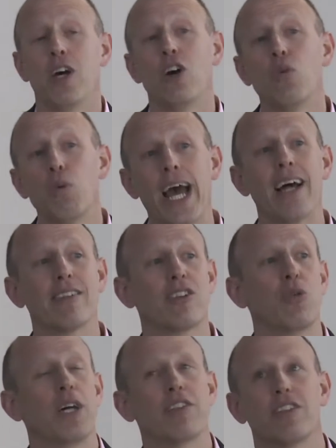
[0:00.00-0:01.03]
We ask
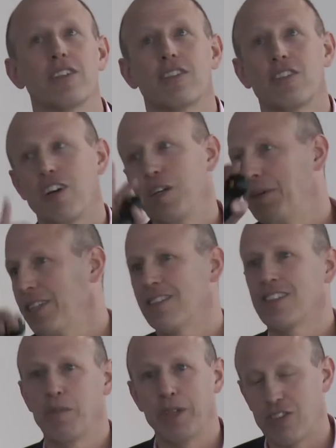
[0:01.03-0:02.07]
questions. Sorry about the
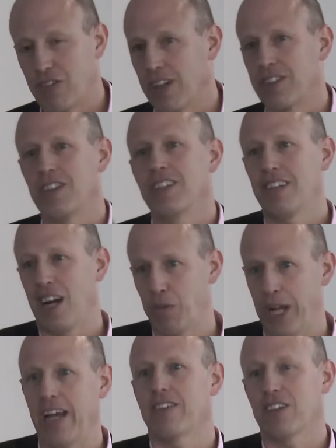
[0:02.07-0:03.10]
semi-structured. It's how we
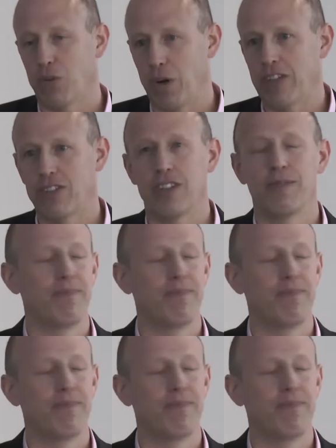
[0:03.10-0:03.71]
ask the question.